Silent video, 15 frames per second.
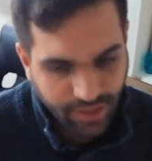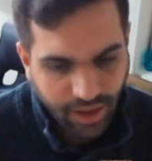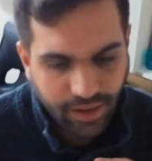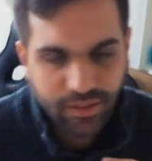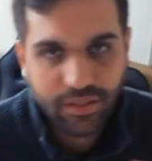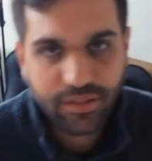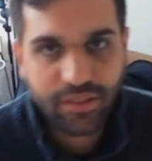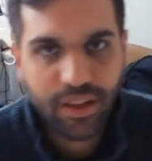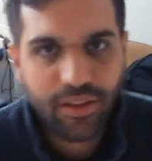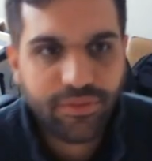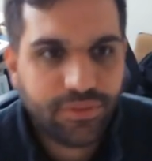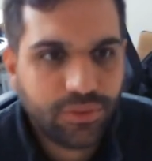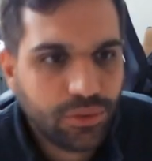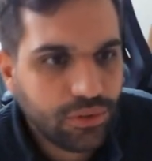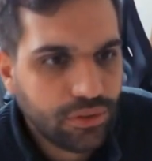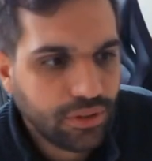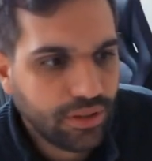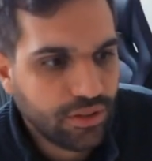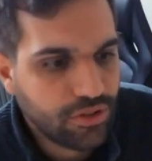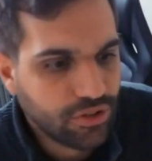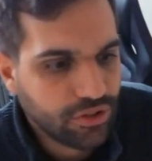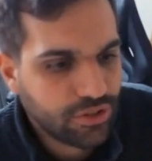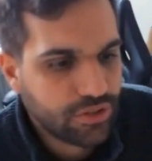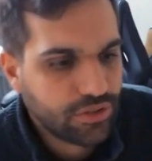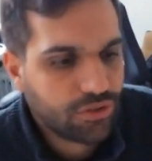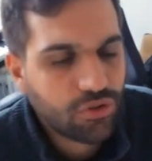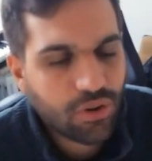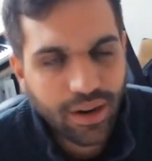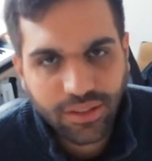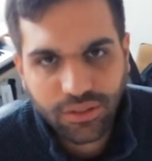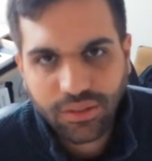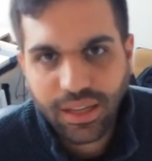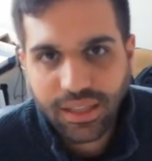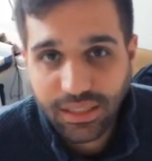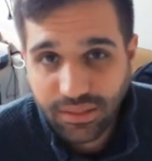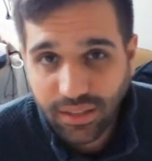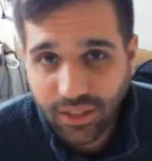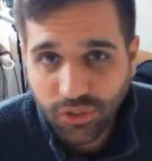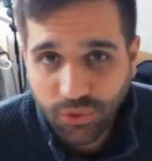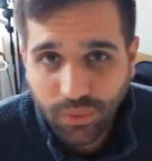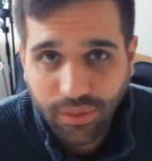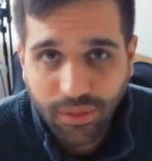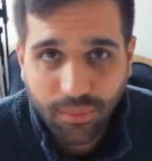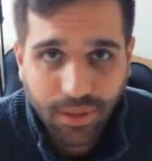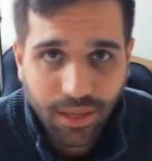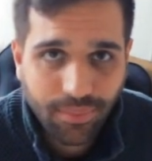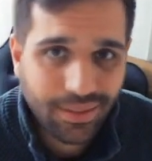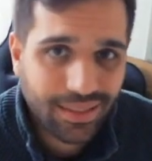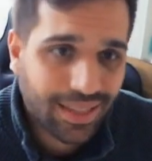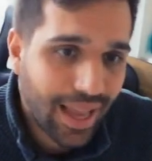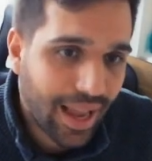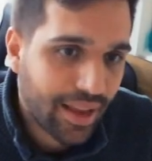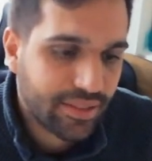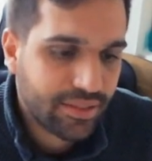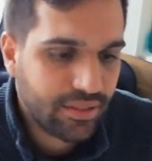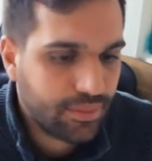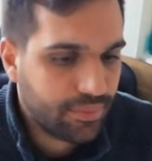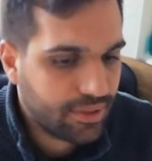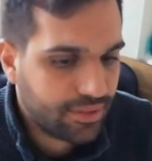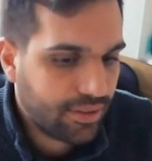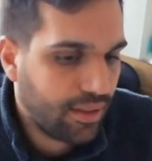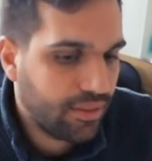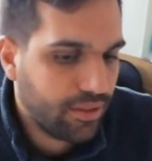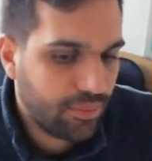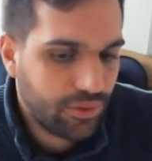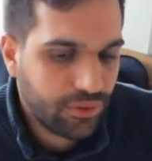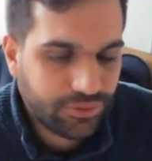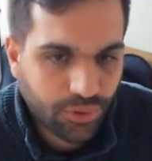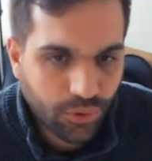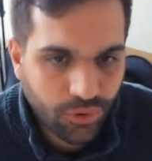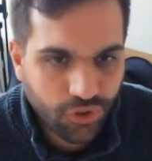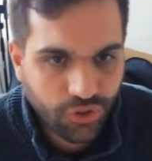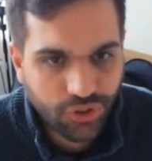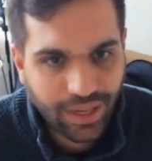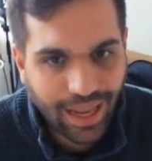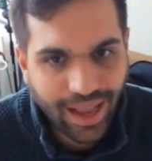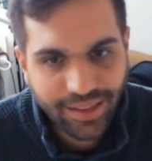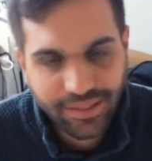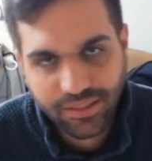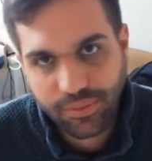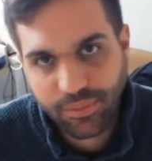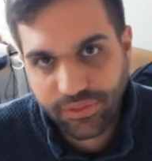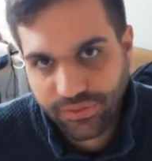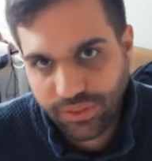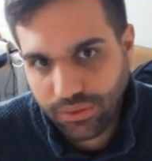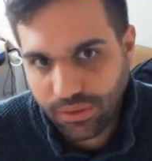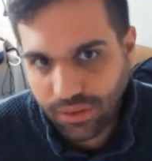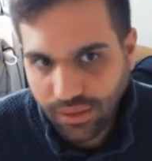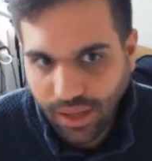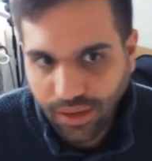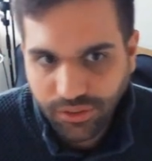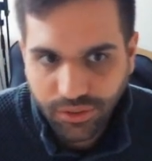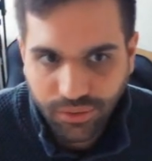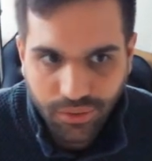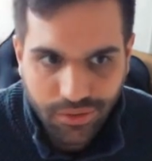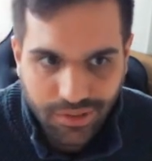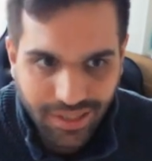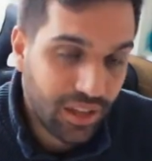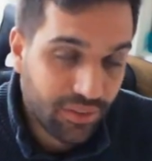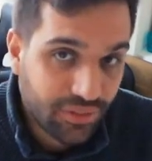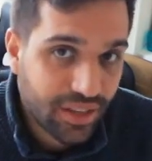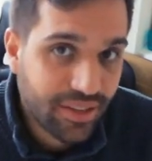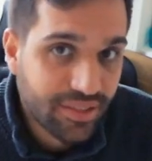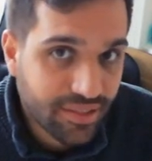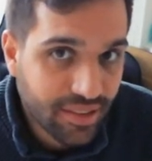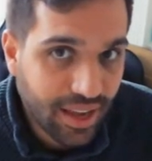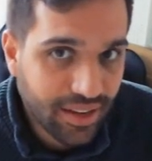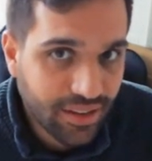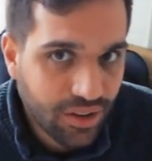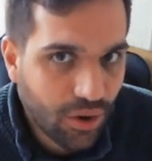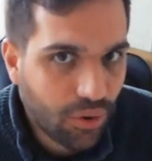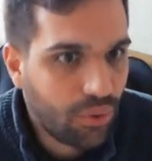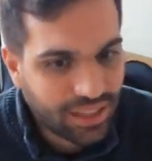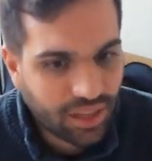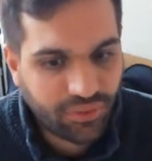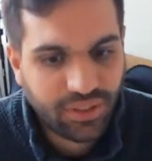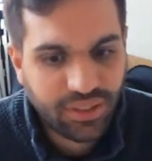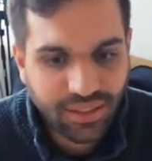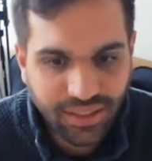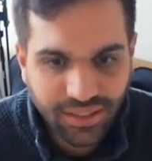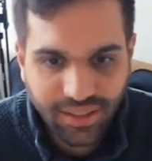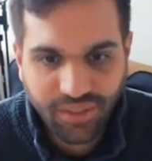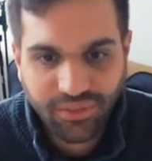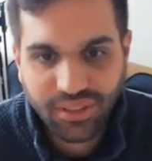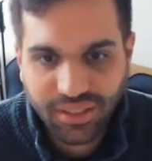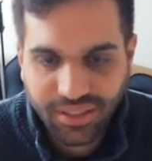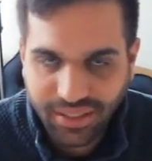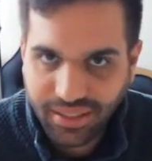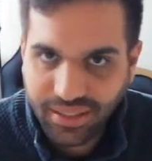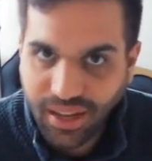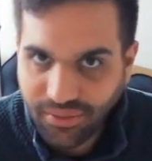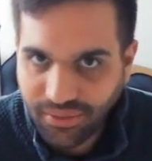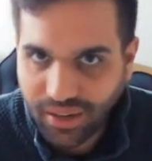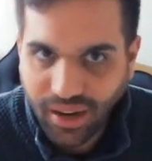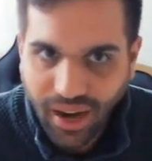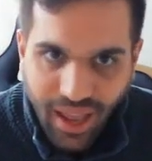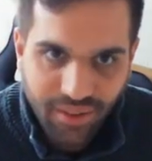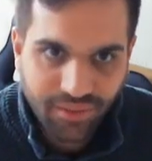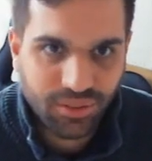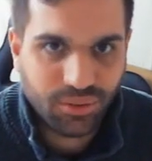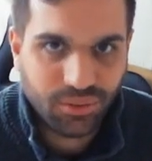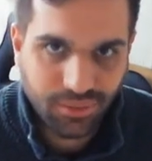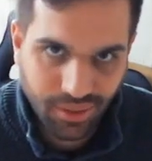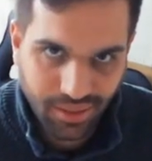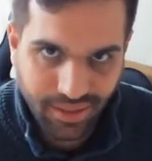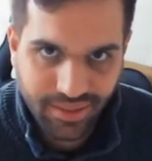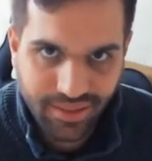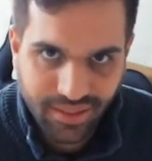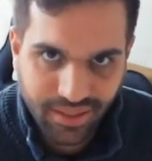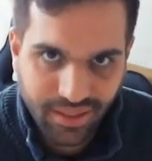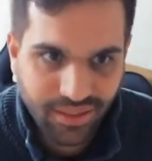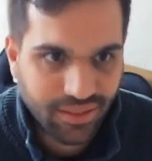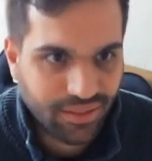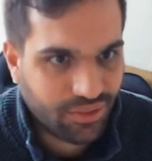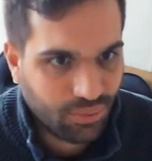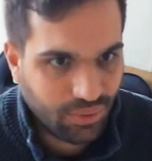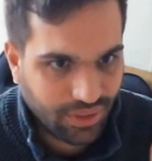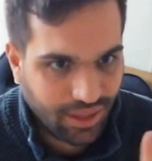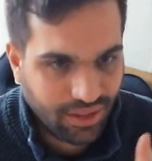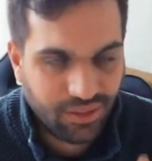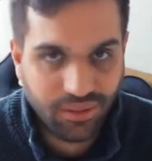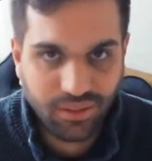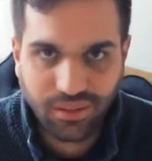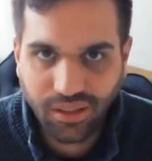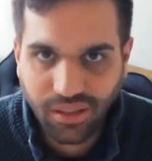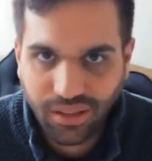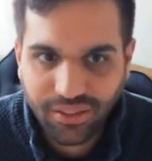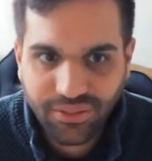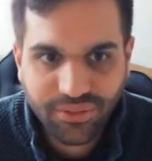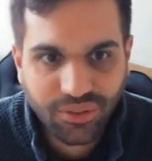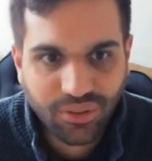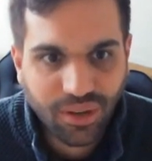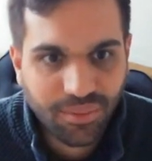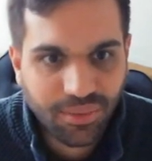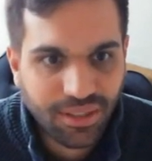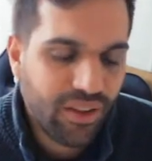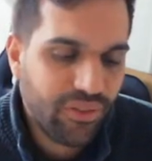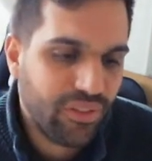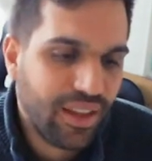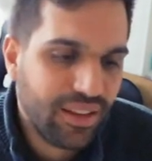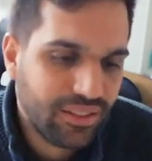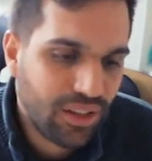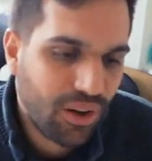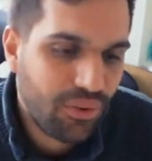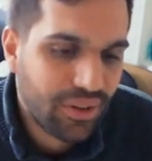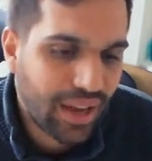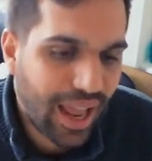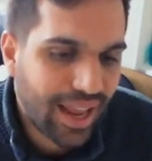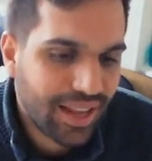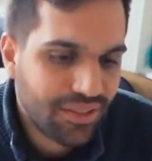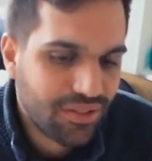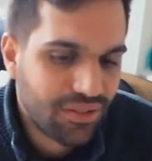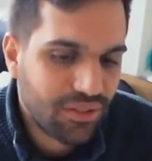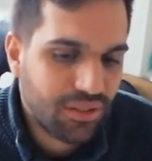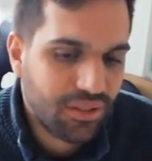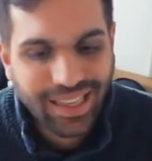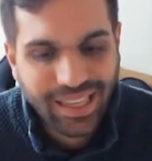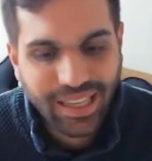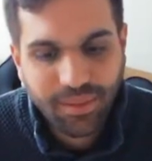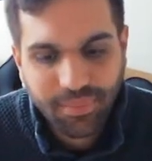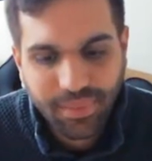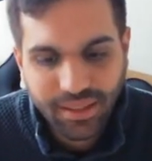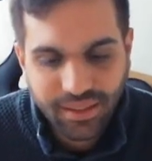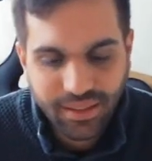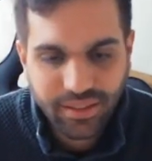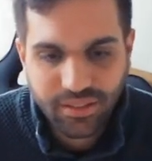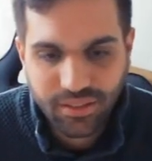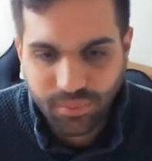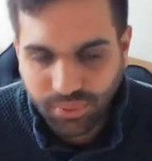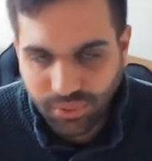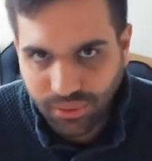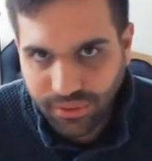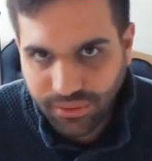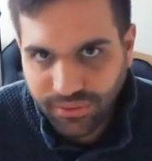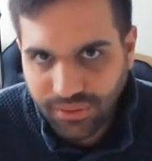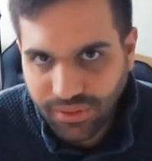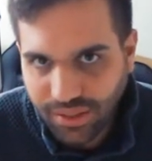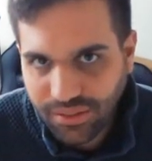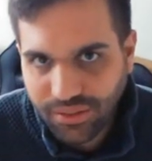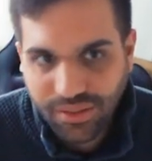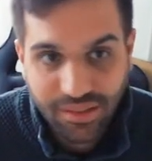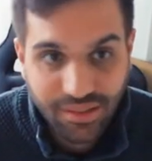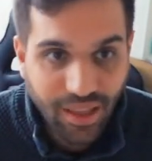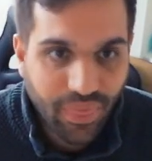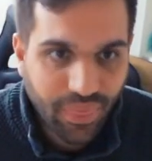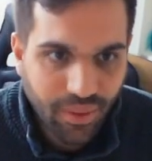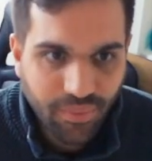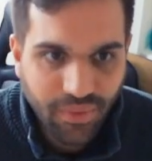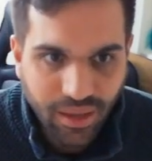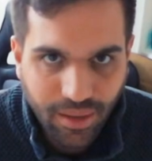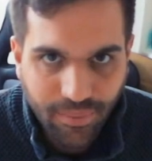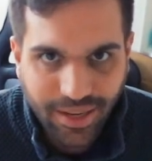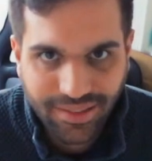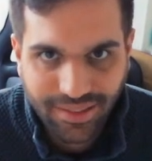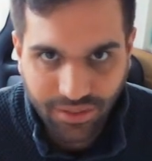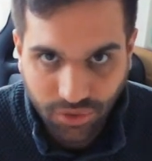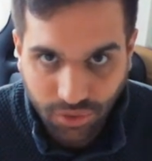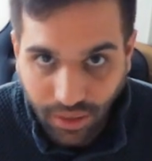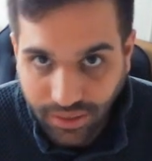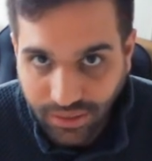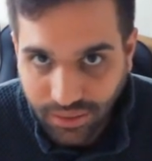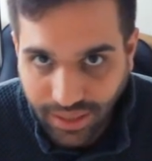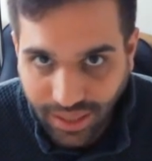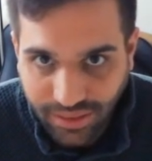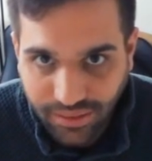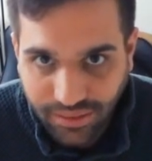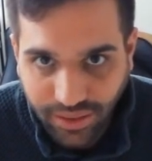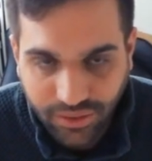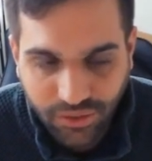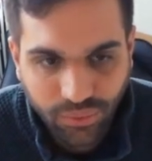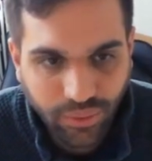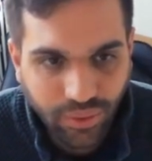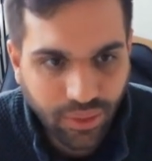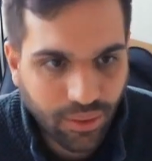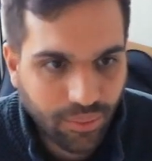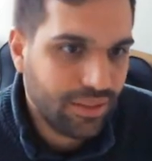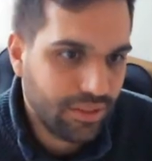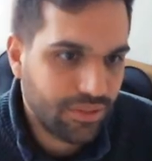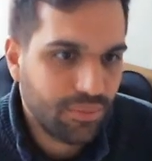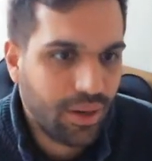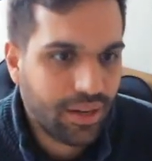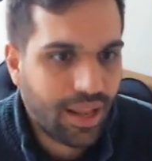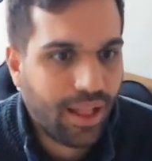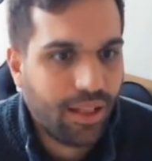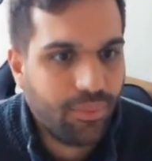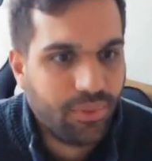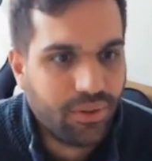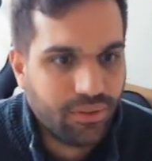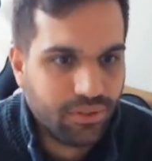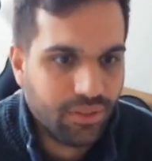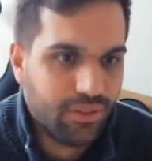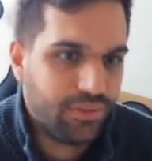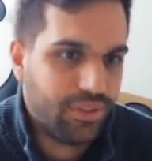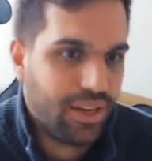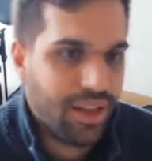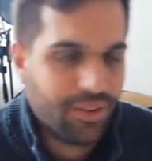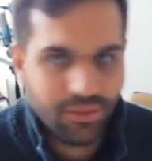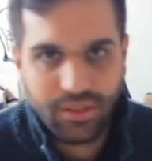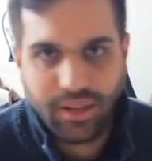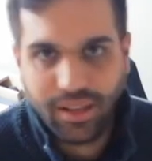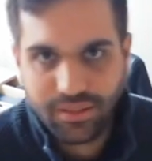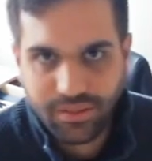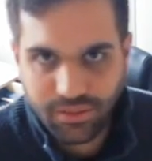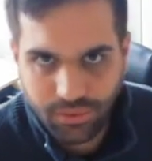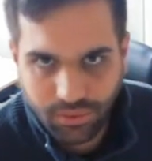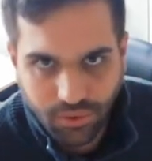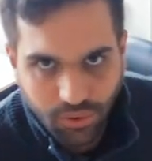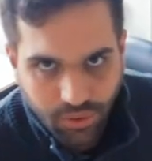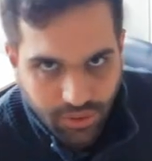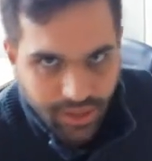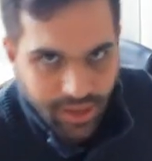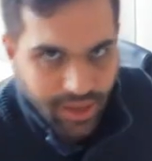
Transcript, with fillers: take the safe route and just try to get in touch with the people, ask them, send them your version, ask them if you're allowed to use it. If they say no, definitely, definitely never ever release it. This will get you in a lot of trouble. If they don't answer, keep at least the proof that you sent them the emails and try to get in touch with them. This might help you if it ever gets to a court